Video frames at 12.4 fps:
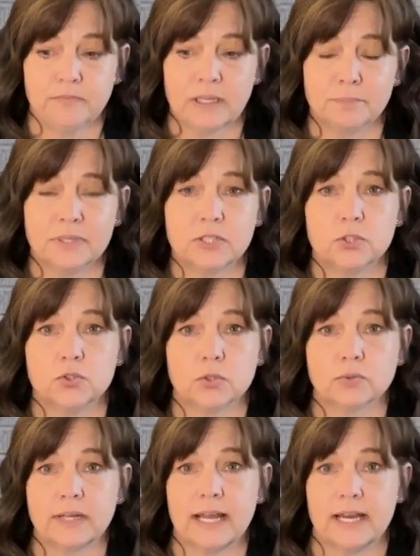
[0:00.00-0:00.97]
but you
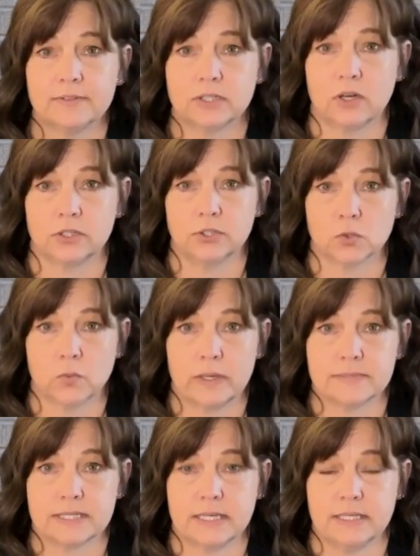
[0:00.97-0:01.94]
don't have it on your
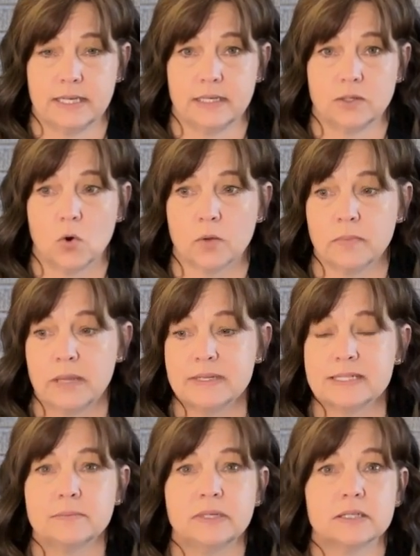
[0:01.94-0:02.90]
website yet, or maybe
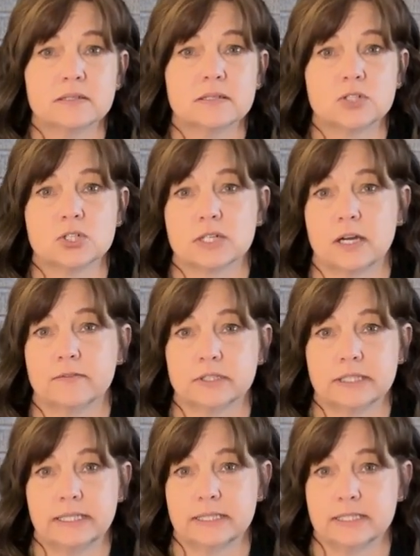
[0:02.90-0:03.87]
somebody else has just covered
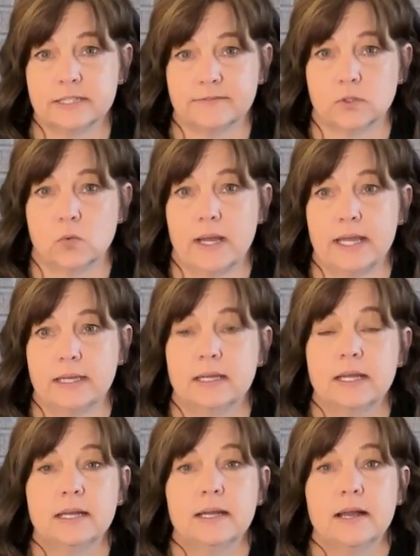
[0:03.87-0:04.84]
it in a different way,
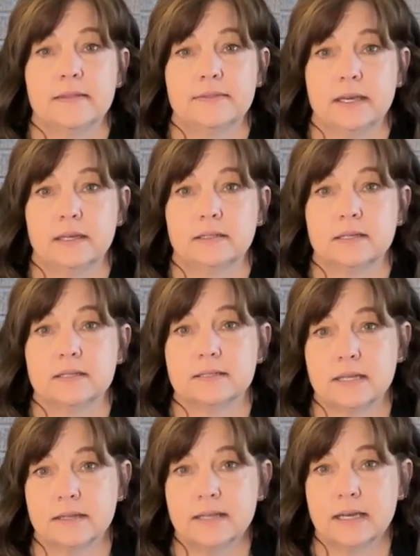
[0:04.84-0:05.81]
then
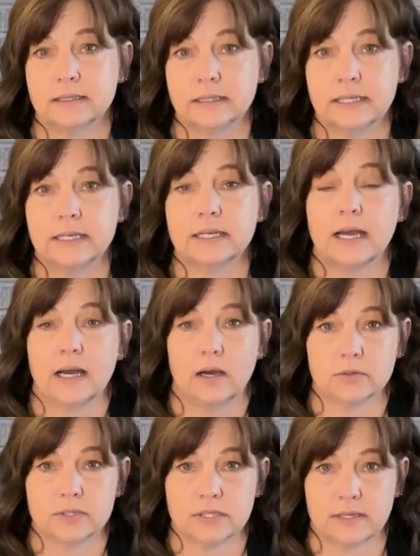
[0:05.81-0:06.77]
send that link out to